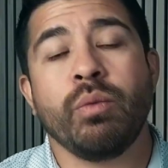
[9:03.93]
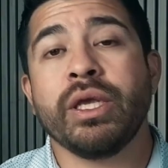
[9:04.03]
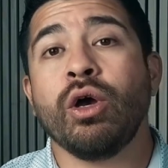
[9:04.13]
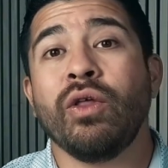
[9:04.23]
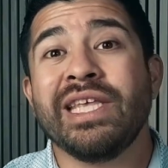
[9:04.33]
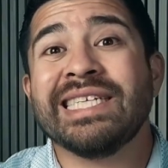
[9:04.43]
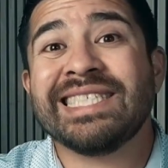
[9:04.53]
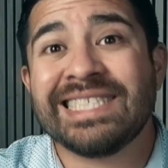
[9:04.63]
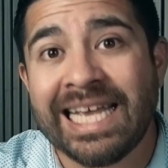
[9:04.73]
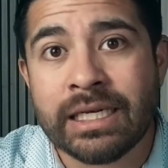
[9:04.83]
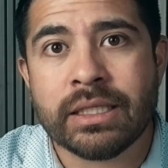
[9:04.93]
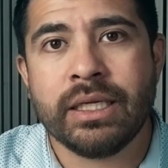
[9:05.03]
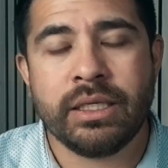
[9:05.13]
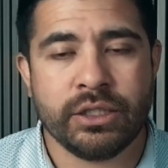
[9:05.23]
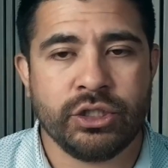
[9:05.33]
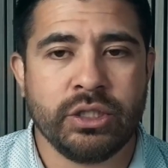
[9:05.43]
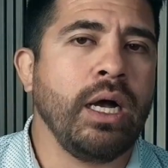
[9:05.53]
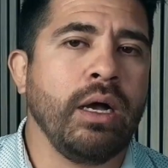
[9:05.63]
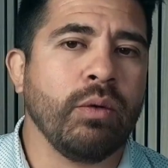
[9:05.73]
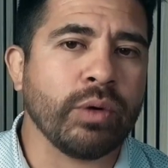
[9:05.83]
what we call the Ascend initiative,